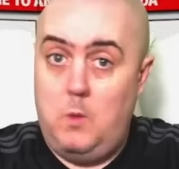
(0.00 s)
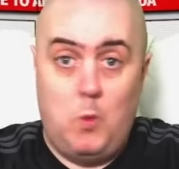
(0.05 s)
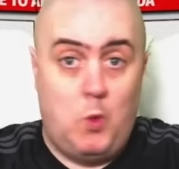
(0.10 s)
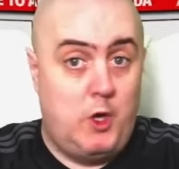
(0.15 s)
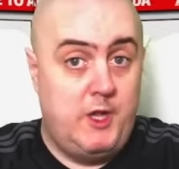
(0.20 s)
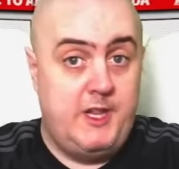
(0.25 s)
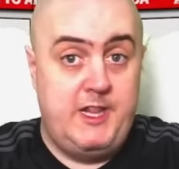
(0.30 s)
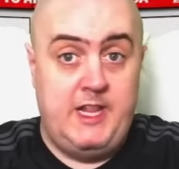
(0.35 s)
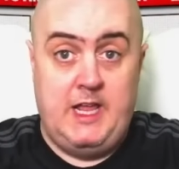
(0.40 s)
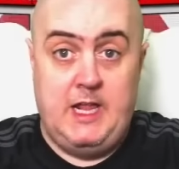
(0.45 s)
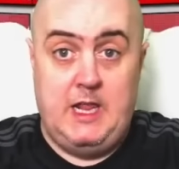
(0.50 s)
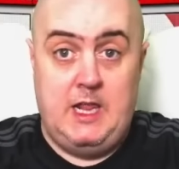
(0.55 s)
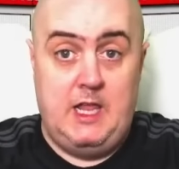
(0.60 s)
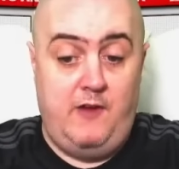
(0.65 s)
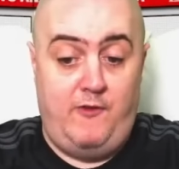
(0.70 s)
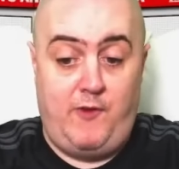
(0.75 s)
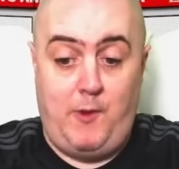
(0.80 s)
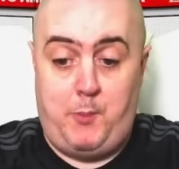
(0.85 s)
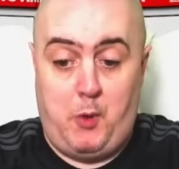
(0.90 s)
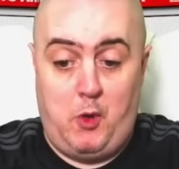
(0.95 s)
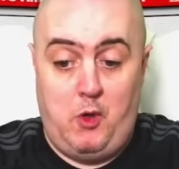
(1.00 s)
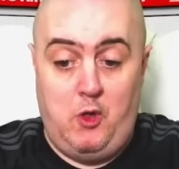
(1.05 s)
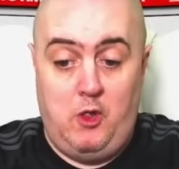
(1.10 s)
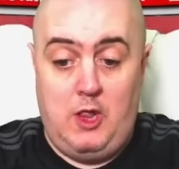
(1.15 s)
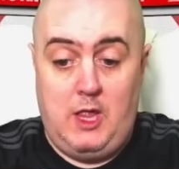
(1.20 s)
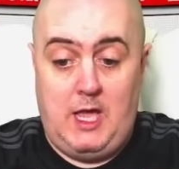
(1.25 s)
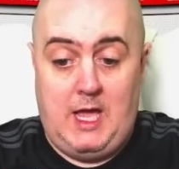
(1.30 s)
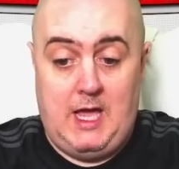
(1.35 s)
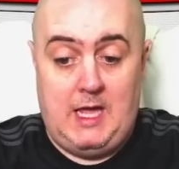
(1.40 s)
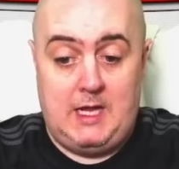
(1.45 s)
1-0
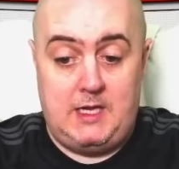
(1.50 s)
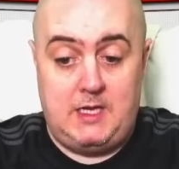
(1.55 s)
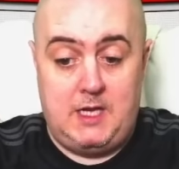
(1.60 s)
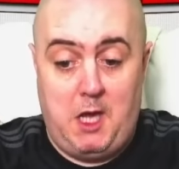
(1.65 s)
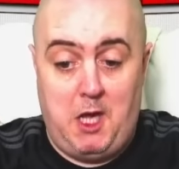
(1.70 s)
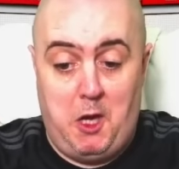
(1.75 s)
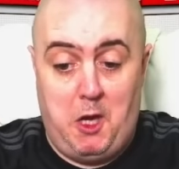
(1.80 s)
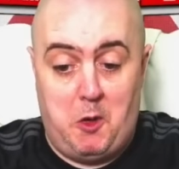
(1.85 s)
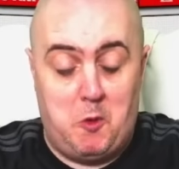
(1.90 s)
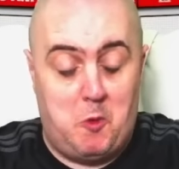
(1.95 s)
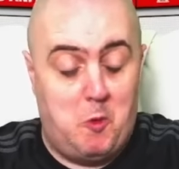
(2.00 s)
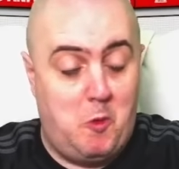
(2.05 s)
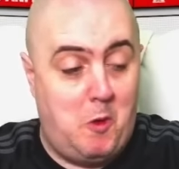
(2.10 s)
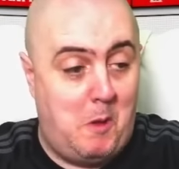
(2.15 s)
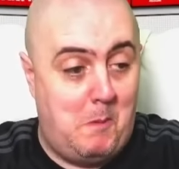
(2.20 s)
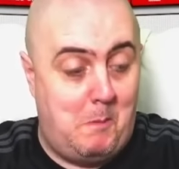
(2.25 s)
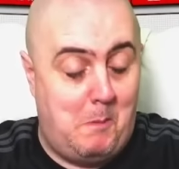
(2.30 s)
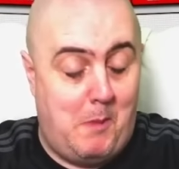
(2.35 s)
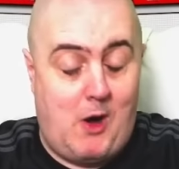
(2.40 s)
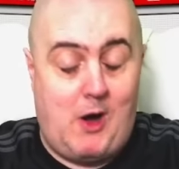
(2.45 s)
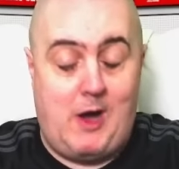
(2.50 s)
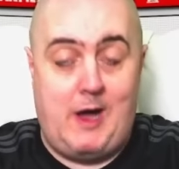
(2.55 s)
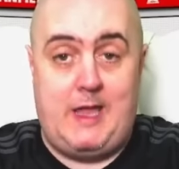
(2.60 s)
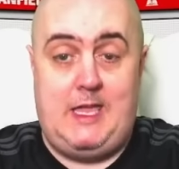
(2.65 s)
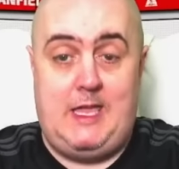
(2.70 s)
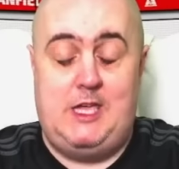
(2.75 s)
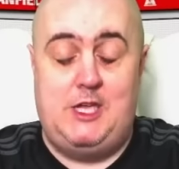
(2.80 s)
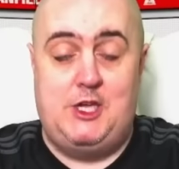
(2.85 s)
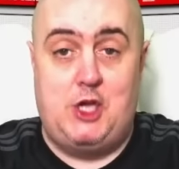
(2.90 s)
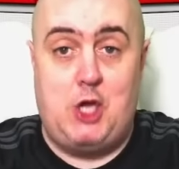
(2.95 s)
Liverpool, and oh
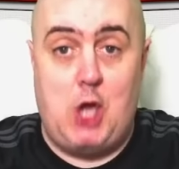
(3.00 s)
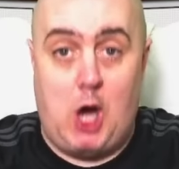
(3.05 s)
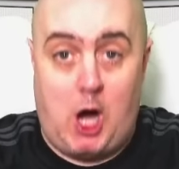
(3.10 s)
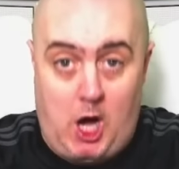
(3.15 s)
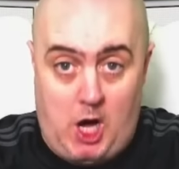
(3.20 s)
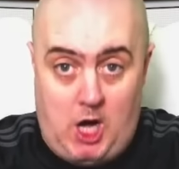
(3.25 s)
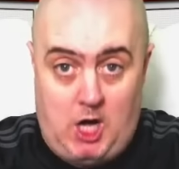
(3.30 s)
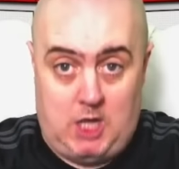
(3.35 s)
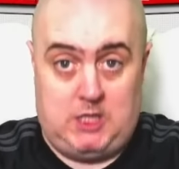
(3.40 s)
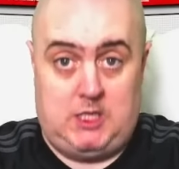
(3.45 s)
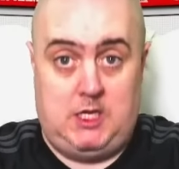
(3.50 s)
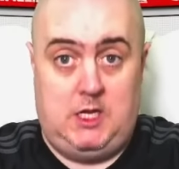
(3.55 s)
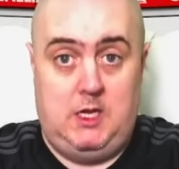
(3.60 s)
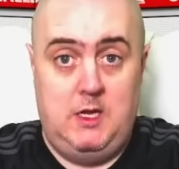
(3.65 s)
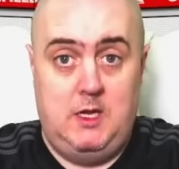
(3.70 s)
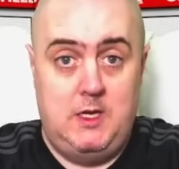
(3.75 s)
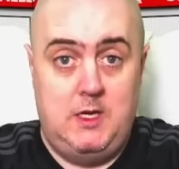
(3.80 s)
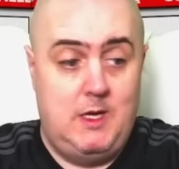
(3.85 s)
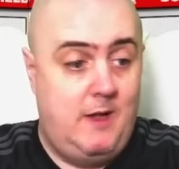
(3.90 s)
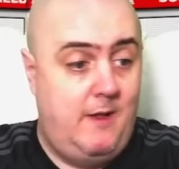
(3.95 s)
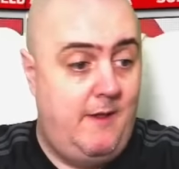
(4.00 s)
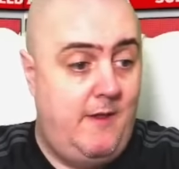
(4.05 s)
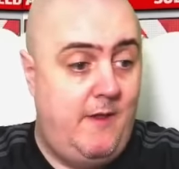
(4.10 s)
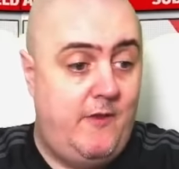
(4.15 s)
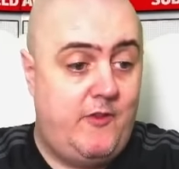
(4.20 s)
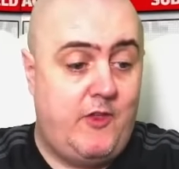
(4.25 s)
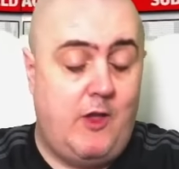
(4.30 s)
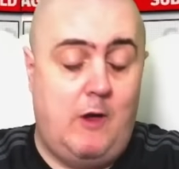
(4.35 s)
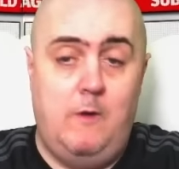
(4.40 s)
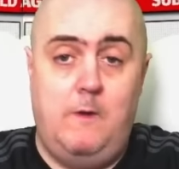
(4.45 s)
my God.
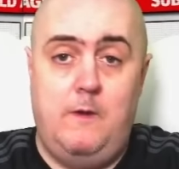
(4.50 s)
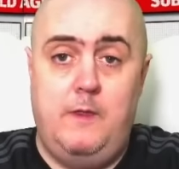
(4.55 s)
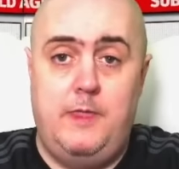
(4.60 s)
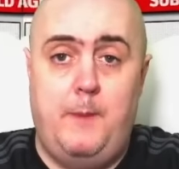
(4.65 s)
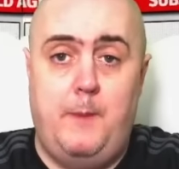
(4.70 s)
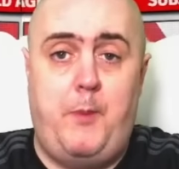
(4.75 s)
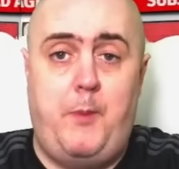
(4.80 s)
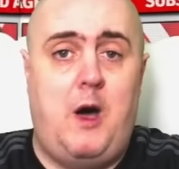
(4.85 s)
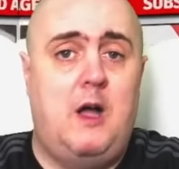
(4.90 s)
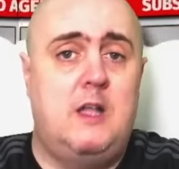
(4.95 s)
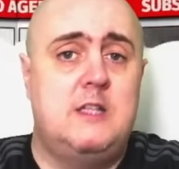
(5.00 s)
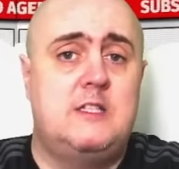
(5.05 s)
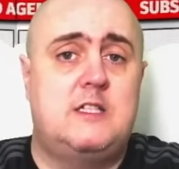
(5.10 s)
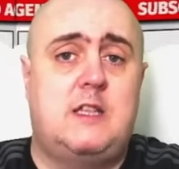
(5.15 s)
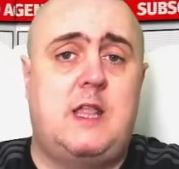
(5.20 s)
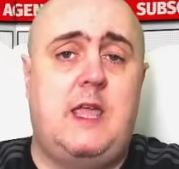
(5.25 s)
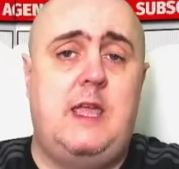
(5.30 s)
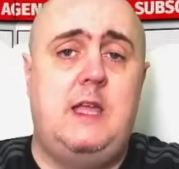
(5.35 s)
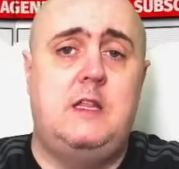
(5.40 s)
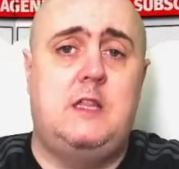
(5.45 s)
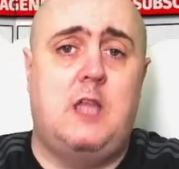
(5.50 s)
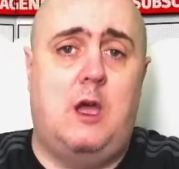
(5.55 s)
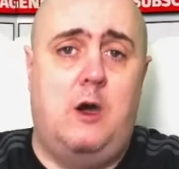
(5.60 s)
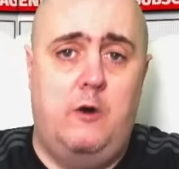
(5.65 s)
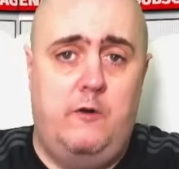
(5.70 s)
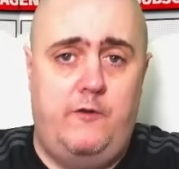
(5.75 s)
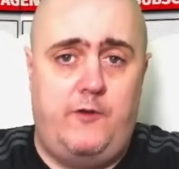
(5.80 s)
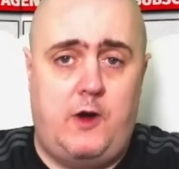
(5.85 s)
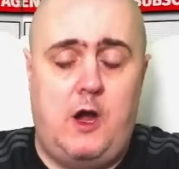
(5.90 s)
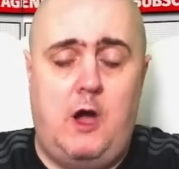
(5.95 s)
So the ball's dinked
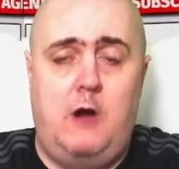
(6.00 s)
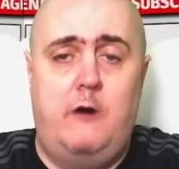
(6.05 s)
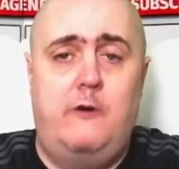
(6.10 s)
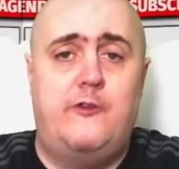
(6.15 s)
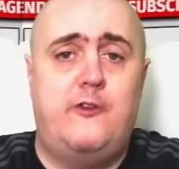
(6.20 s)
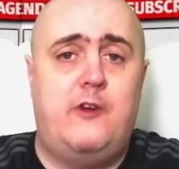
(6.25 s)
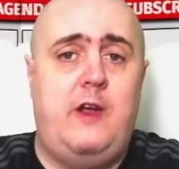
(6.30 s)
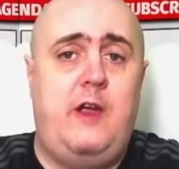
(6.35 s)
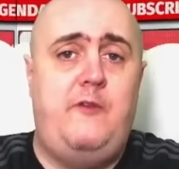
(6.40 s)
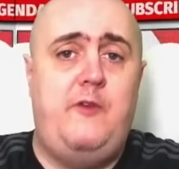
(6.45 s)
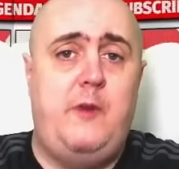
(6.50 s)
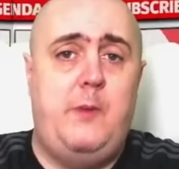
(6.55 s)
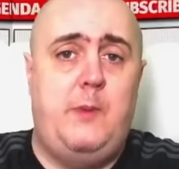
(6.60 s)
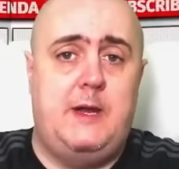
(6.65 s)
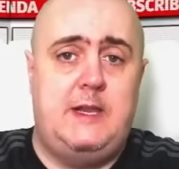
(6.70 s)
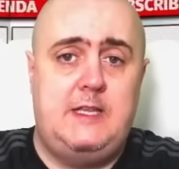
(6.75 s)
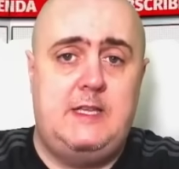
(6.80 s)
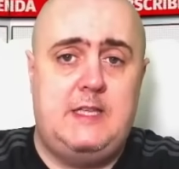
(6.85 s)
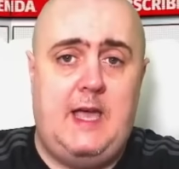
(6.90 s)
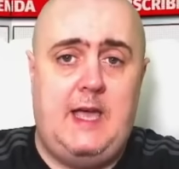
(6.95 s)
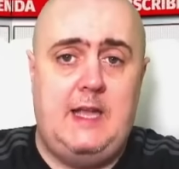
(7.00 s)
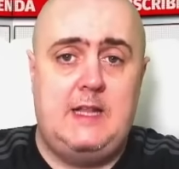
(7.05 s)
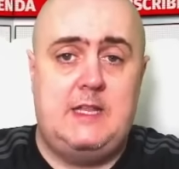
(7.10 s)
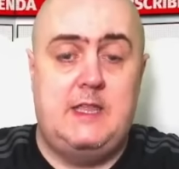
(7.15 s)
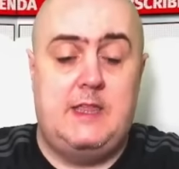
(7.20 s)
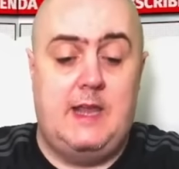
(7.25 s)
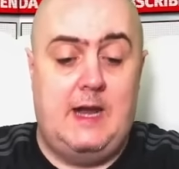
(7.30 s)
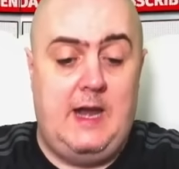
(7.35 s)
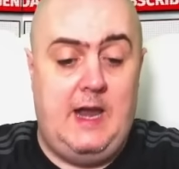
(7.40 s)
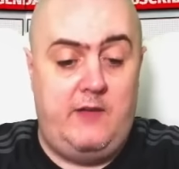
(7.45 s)
over everybody's head
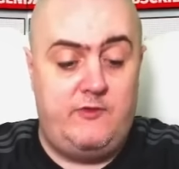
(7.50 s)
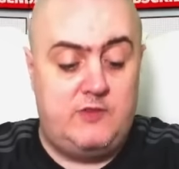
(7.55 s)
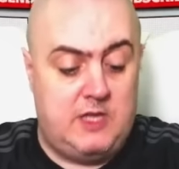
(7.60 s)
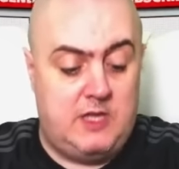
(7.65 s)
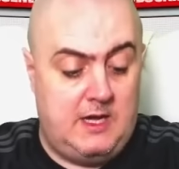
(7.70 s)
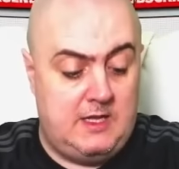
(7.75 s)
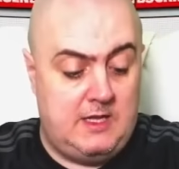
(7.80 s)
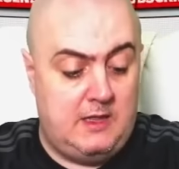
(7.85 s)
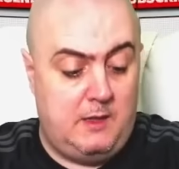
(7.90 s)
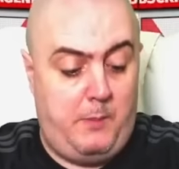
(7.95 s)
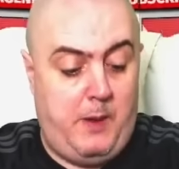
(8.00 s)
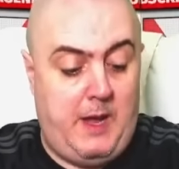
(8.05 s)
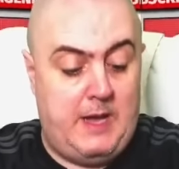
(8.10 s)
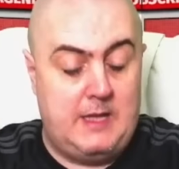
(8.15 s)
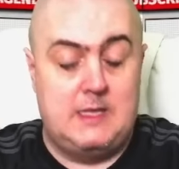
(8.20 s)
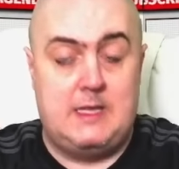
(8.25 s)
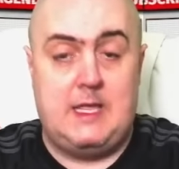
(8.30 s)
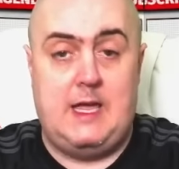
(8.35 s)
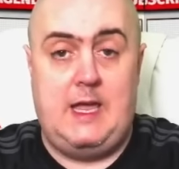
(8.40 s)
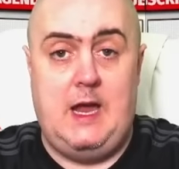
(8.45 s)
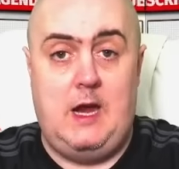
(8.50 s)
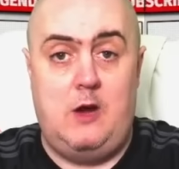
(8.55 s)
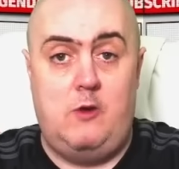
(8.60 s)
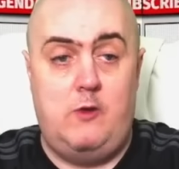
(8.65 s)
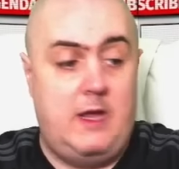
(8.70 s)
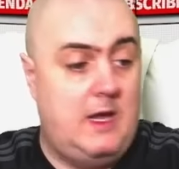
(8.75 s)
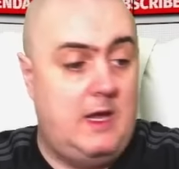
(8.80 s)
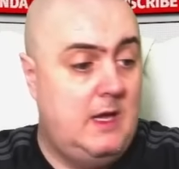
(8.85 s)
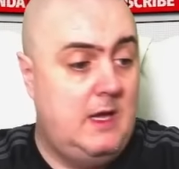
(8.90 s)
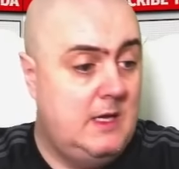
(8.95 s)
to the left side of the penalty
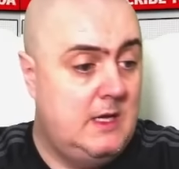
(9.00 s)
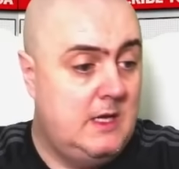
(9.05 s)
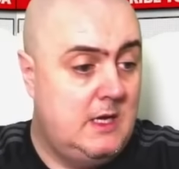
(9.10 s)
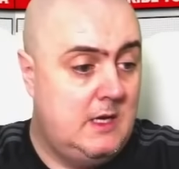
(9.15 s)
area.